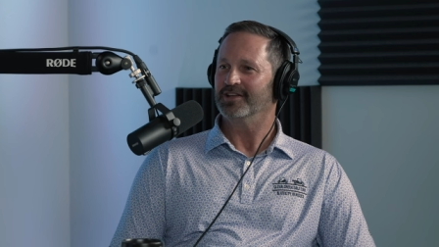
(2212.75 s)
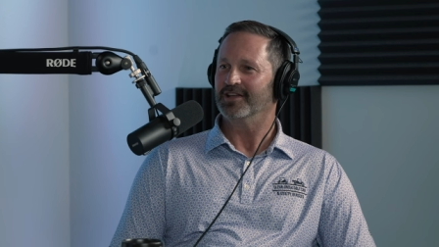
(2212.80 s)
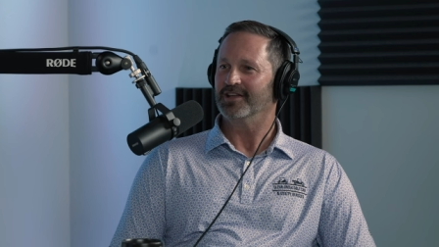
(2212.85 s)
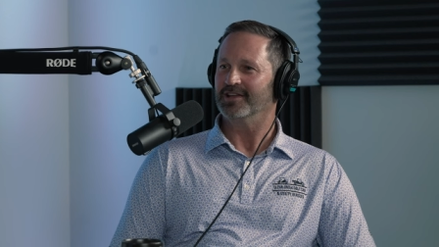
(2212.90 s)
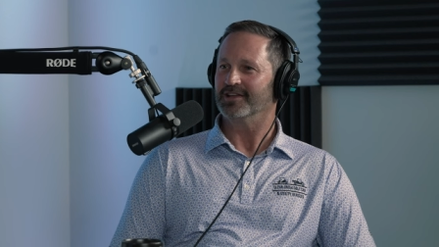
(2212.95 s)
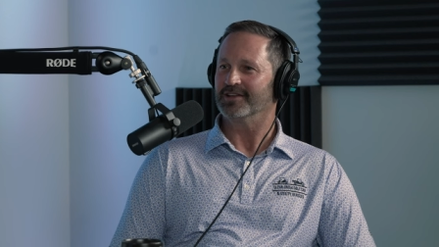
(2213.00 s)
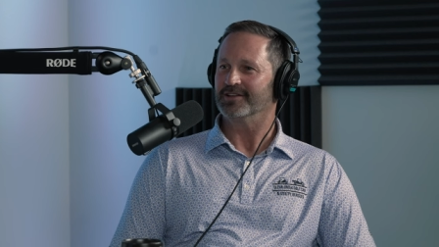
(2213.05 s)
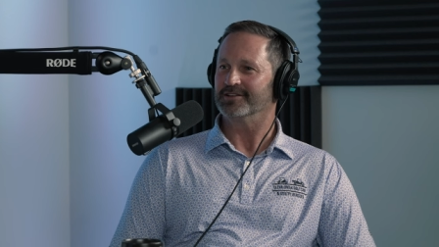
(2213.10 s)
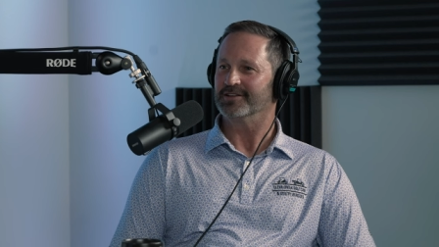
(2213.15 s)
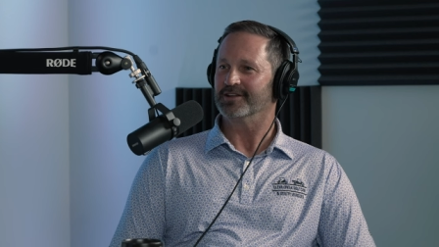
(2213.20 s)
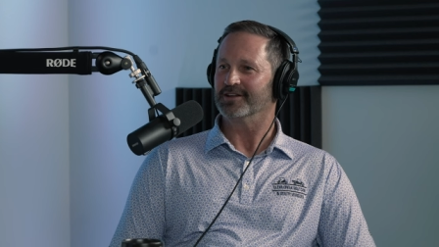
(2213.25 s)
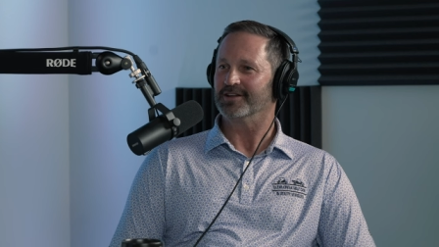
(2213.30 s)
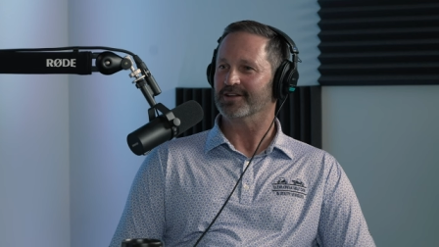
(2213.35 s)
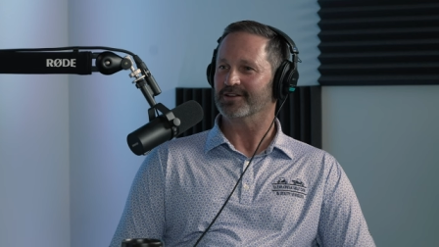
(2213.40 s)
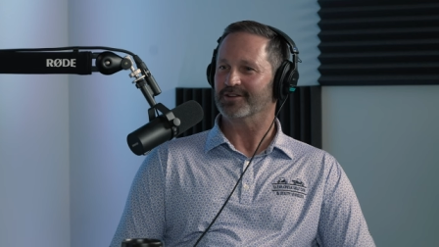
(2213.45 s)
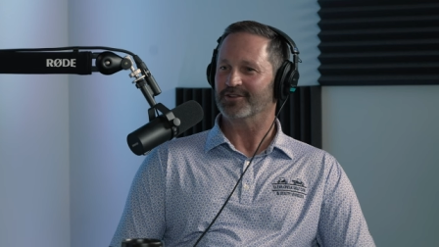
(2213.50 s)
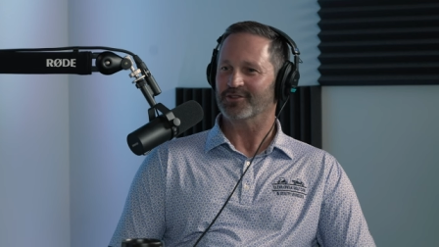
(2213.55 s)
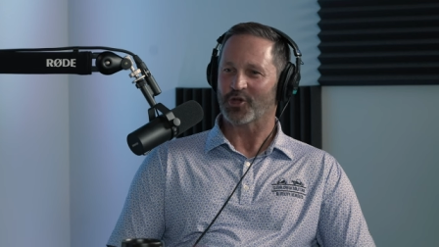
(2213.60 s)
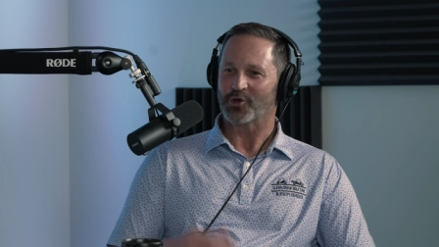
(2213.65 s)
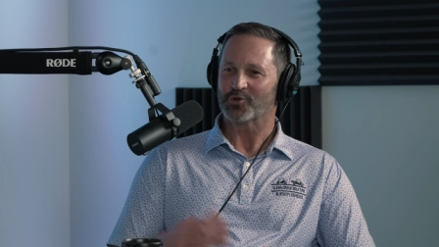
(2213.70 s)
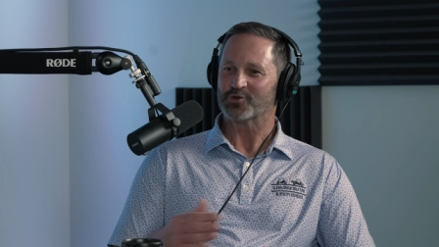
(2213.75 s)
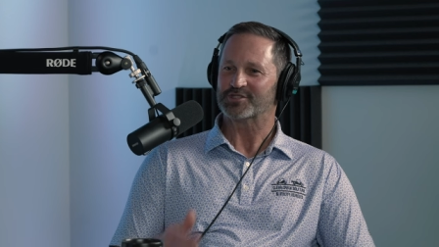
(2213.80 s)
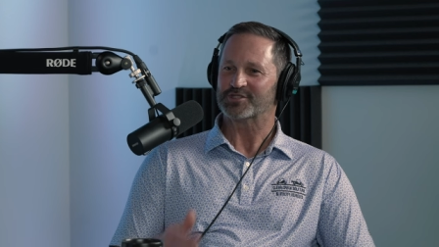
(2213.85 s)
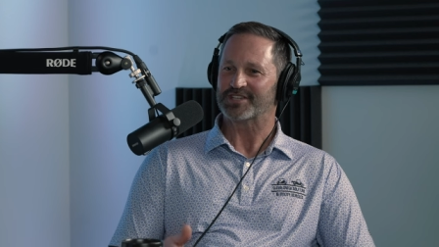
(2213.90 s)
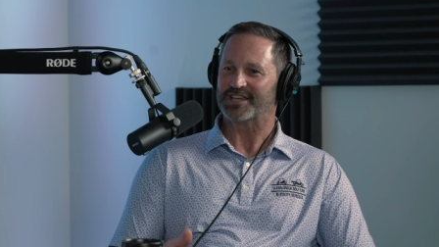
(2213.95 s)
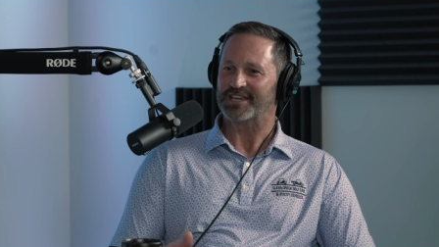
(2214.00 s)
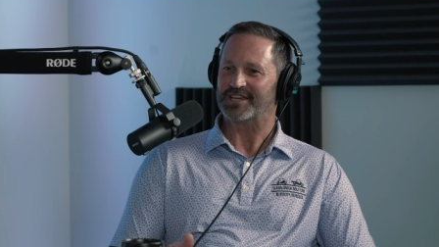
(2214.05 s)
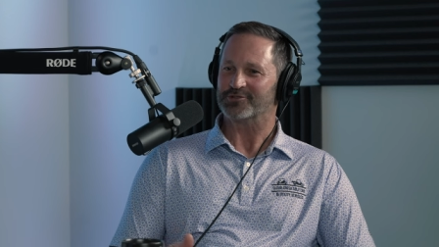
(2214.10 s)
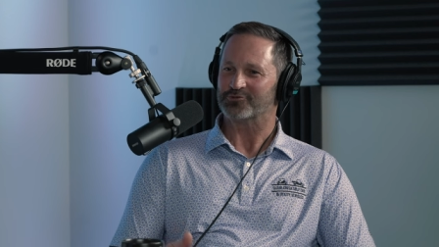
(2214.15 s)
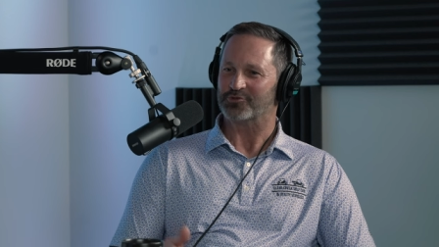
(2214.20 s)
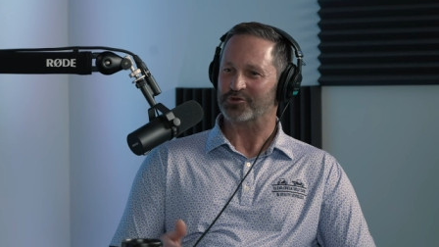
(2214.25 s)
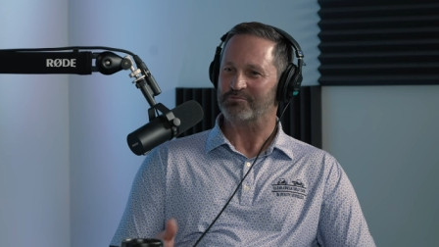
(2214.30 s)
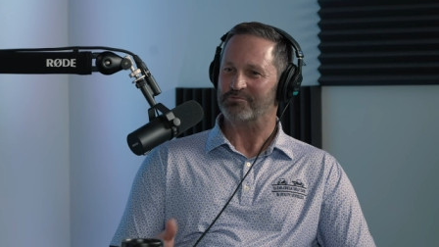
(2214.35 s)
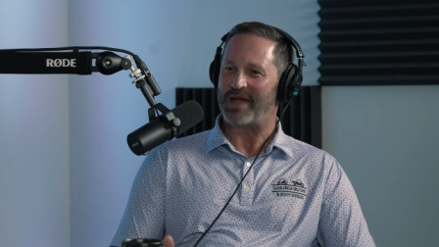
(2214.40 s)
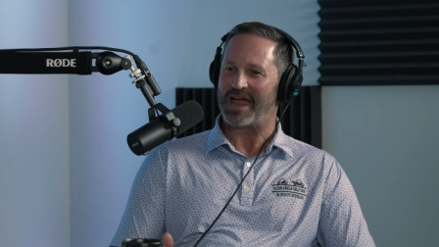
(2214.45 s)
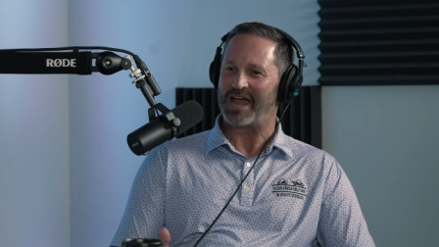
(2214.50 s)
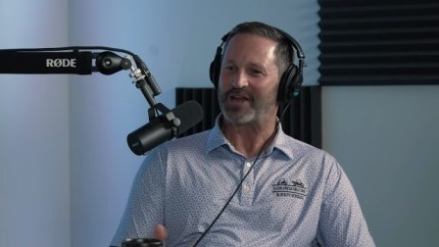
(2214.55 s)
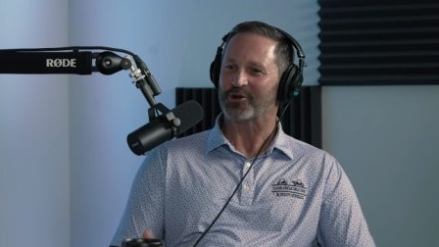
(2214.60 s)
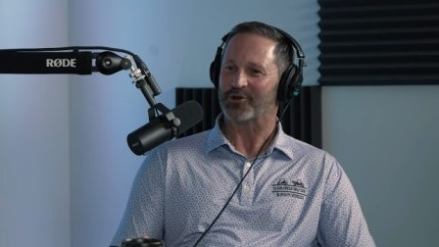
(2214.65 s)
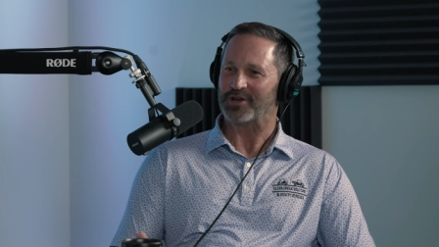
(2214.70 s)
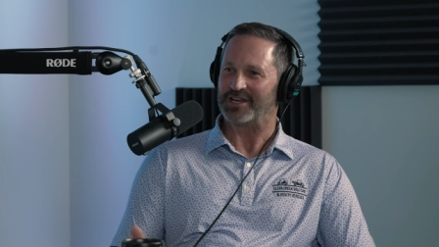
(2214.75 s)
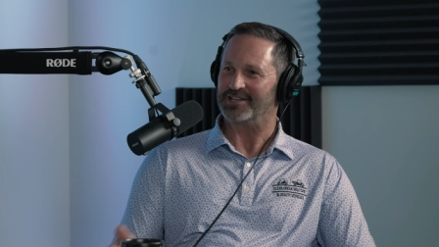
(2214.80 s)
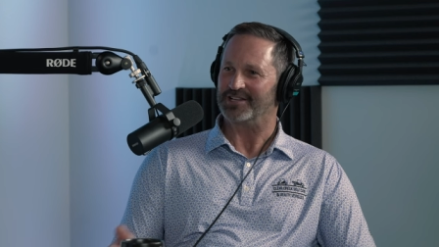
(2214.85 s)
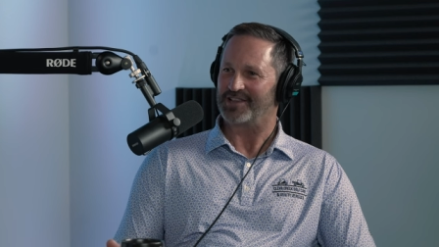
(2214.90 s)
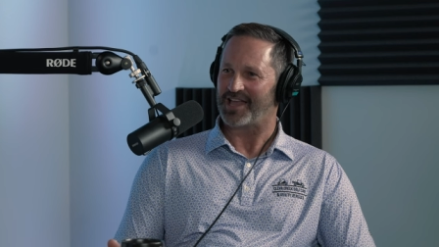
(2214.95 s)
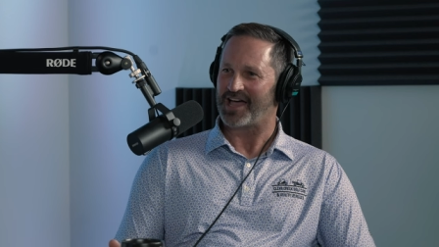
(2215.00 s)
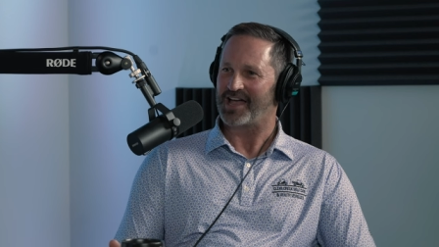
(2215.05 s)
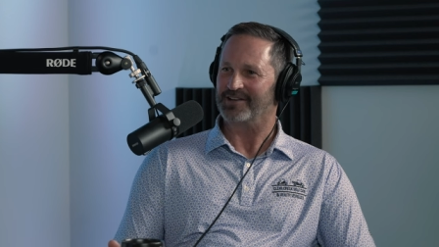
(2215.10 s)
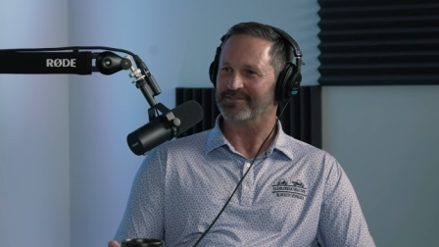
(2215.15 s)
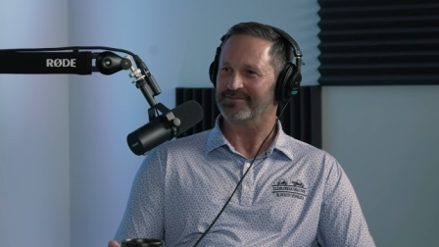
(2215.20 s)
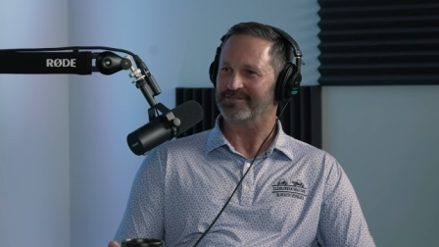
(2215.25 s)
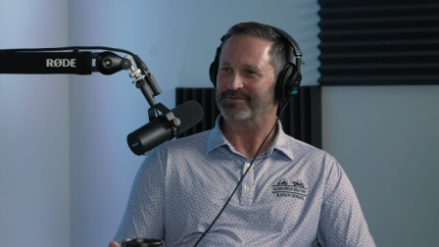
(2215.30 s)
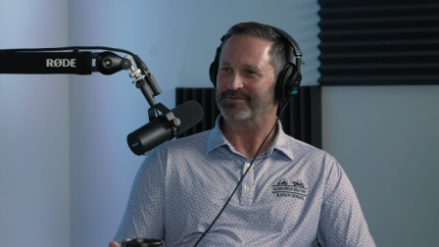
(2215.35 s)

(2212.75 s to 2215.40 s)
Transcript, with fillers: and uh, those things would matter in life.